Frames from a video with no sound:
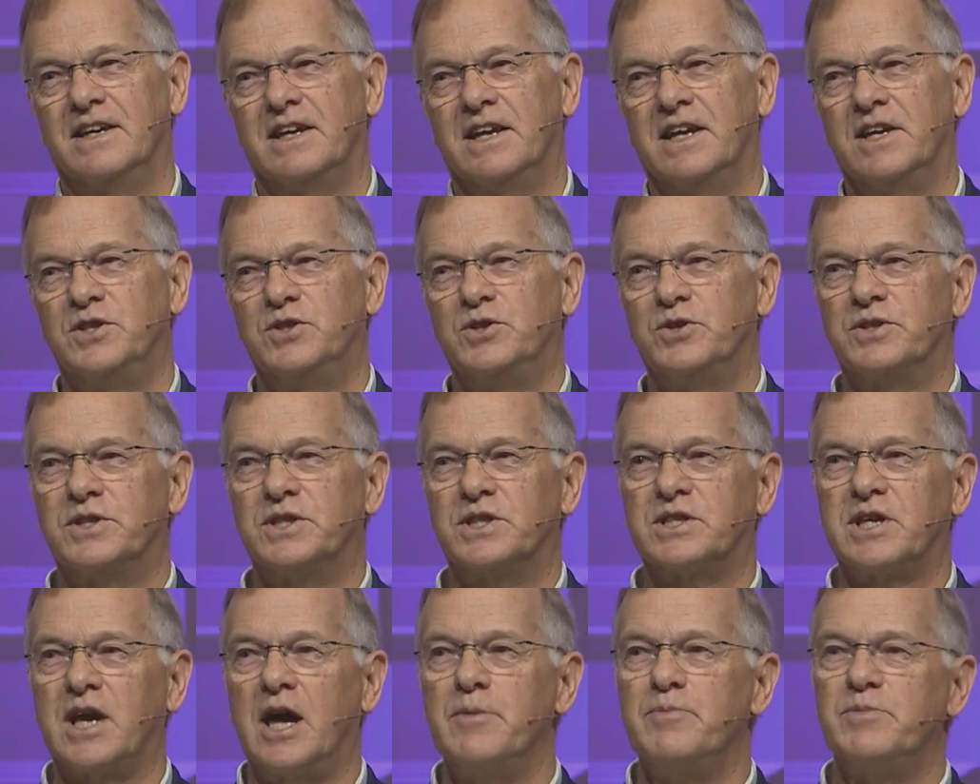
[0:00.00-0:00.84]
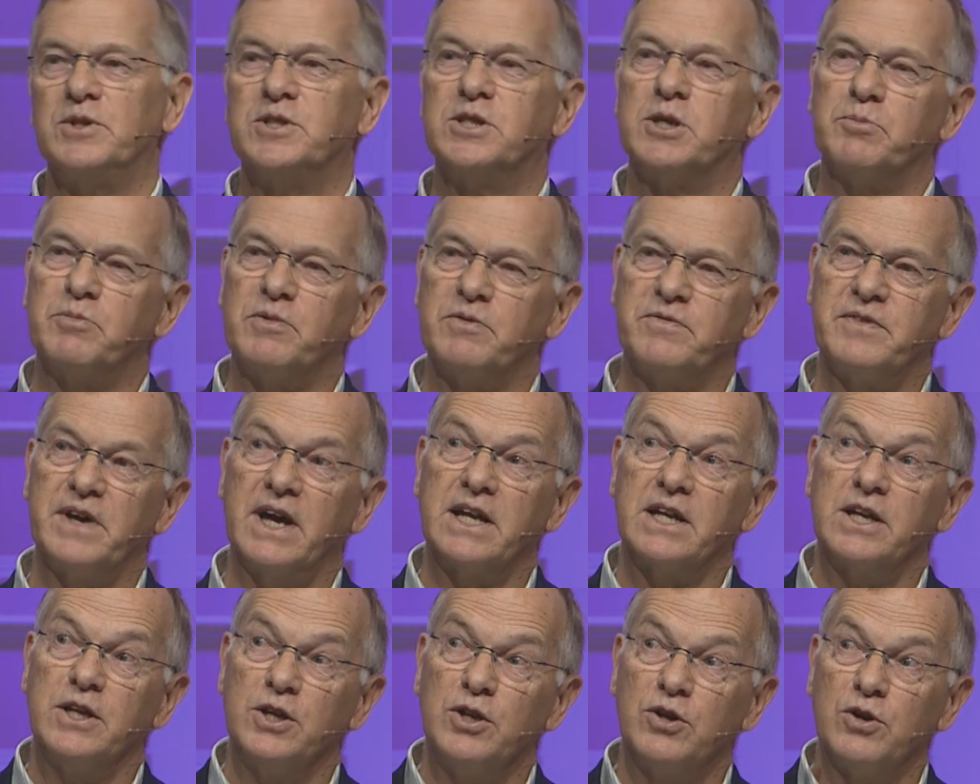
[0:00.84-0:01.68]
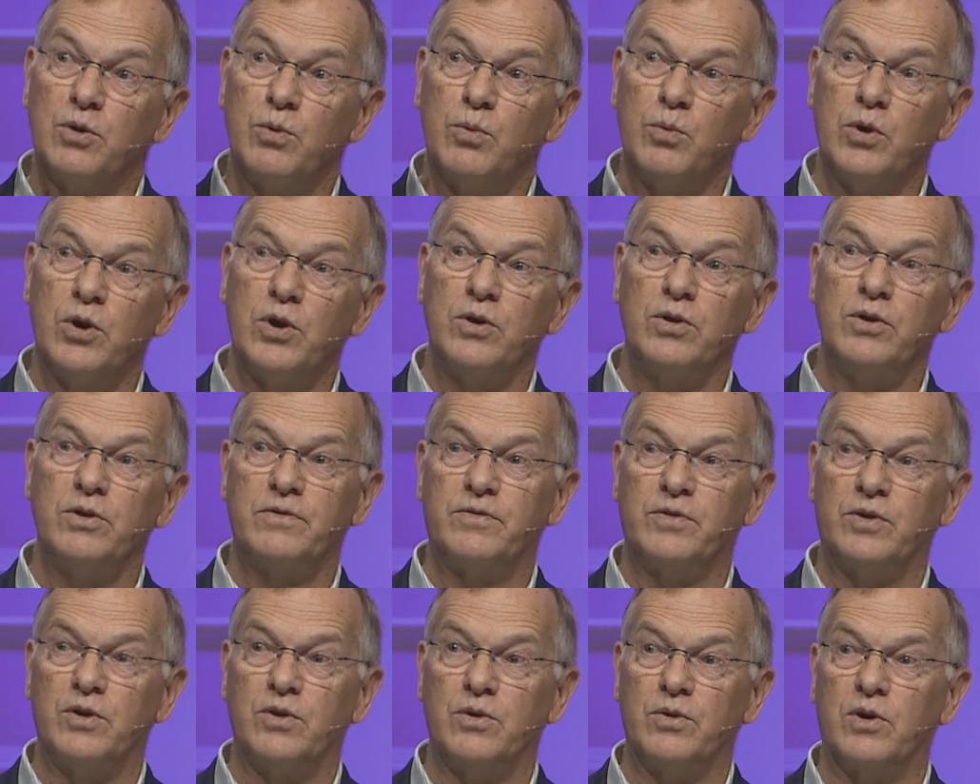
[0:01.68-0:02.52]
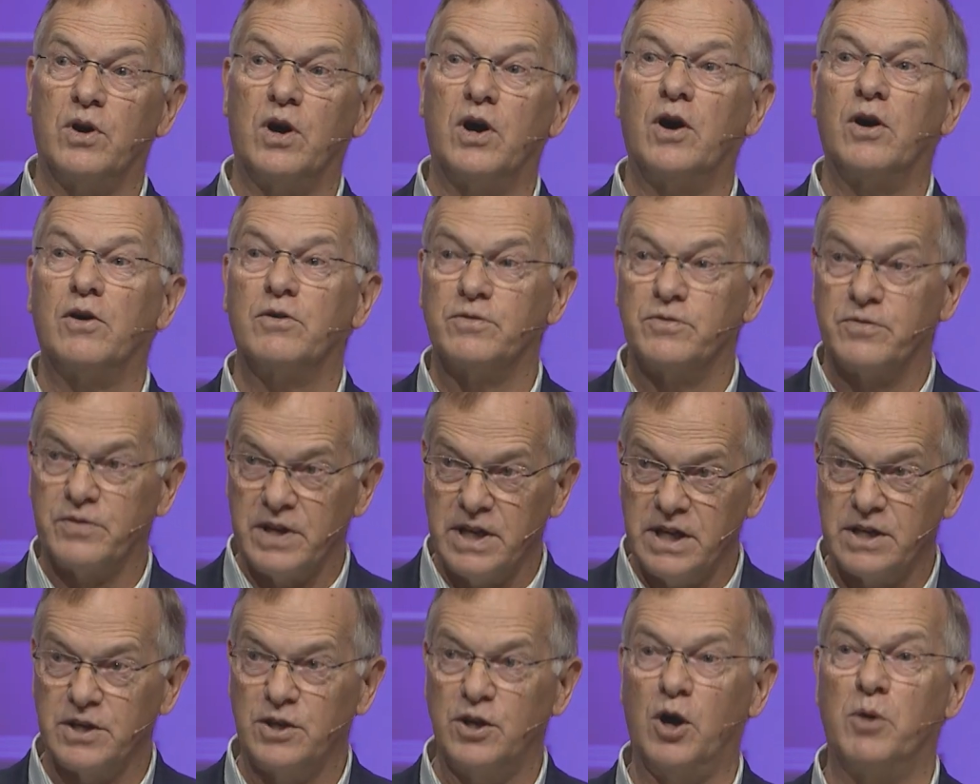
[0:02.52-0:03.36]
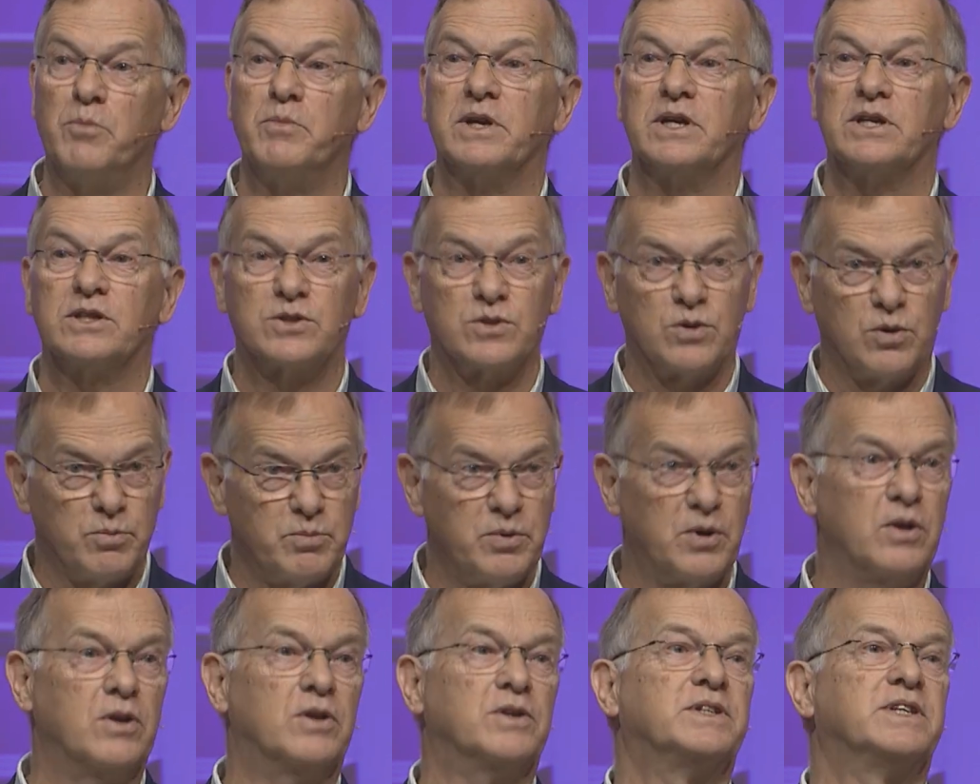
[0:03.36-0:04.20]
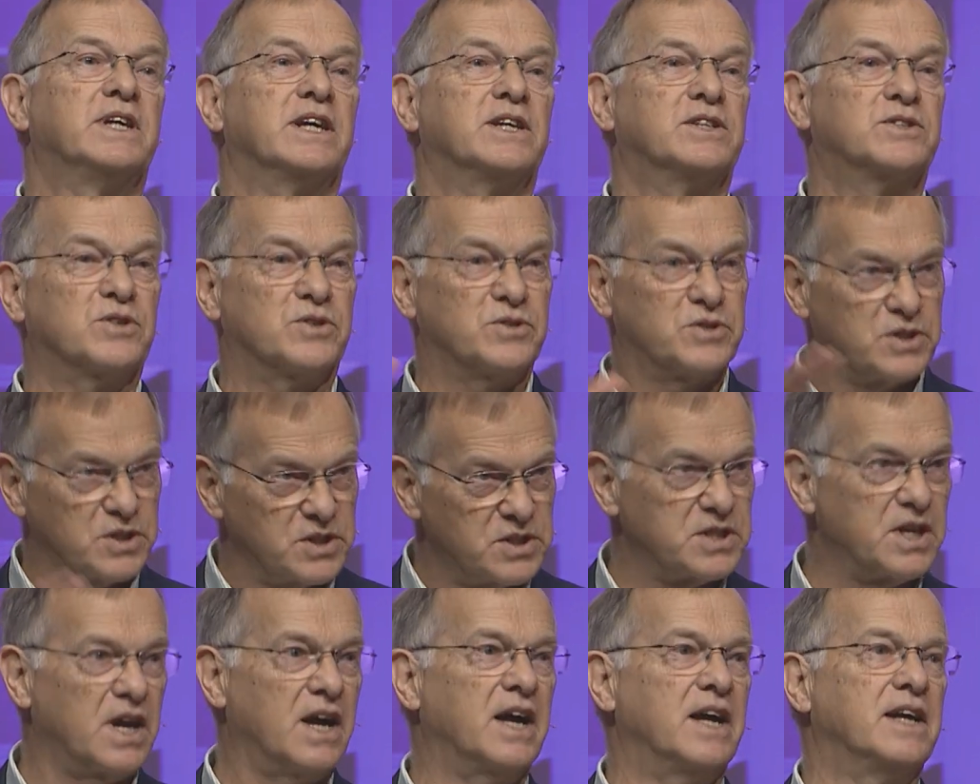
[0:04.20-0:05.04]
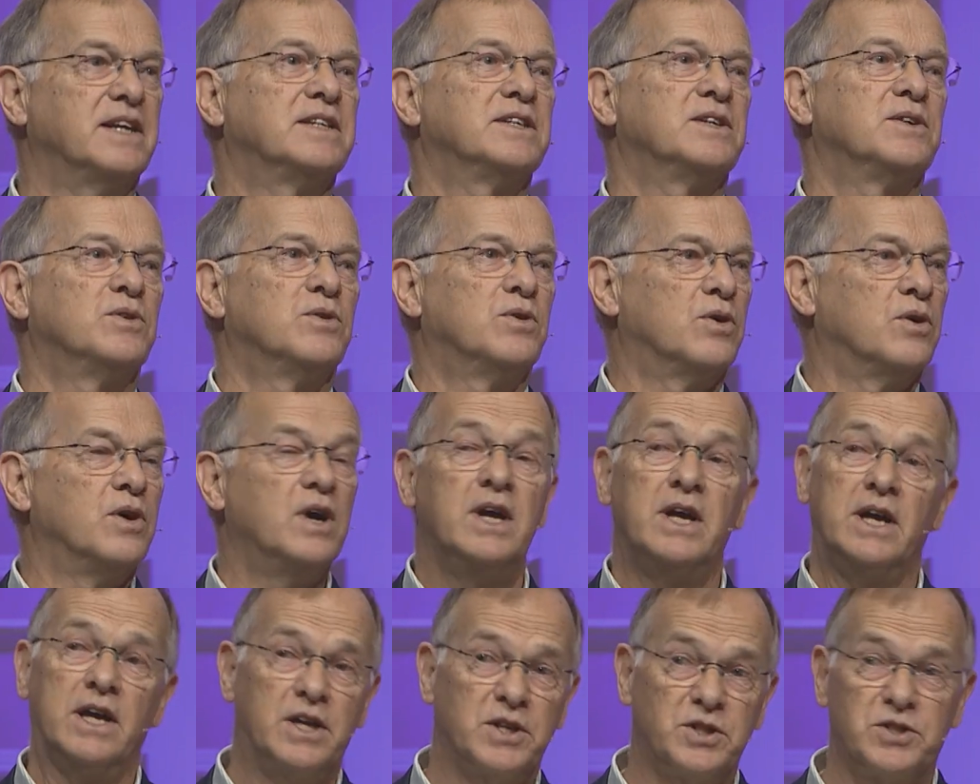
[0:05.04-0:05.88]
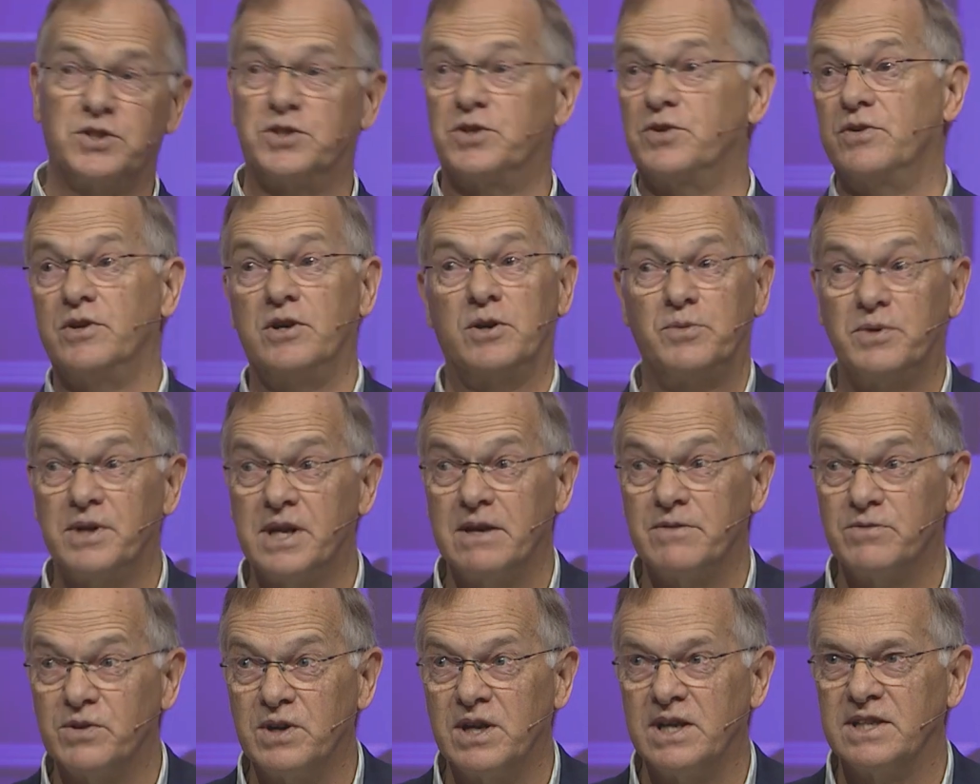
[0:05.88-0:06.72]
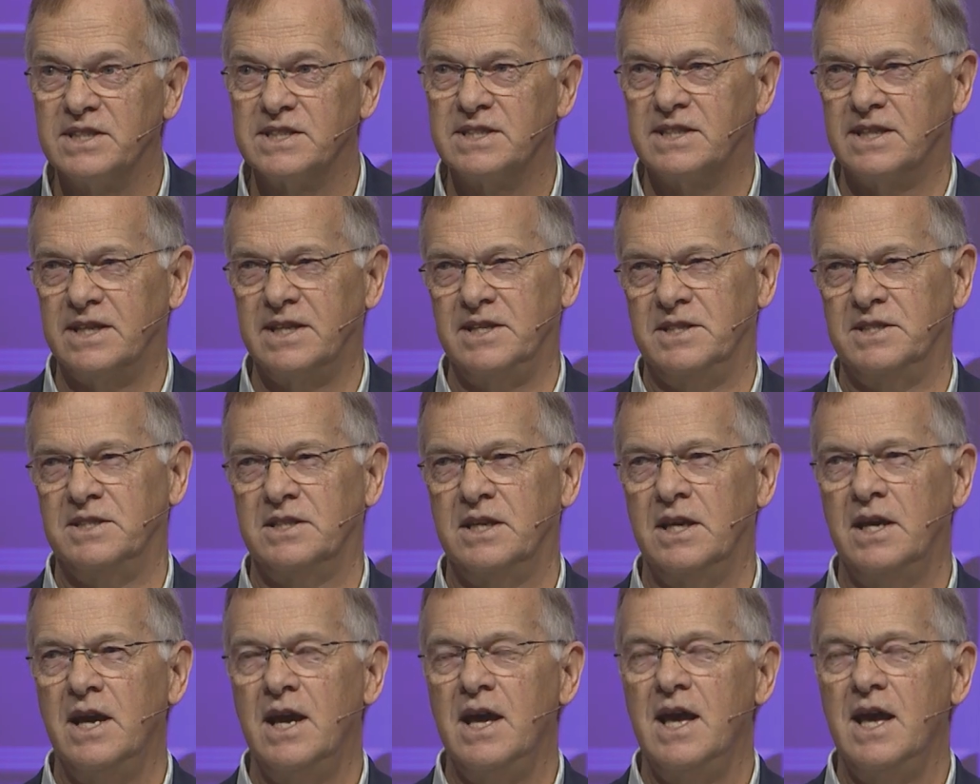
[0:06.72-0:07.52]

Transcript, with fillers: Is your discipleship affecting your worldview of economics or politics or society or history or whatever else it is?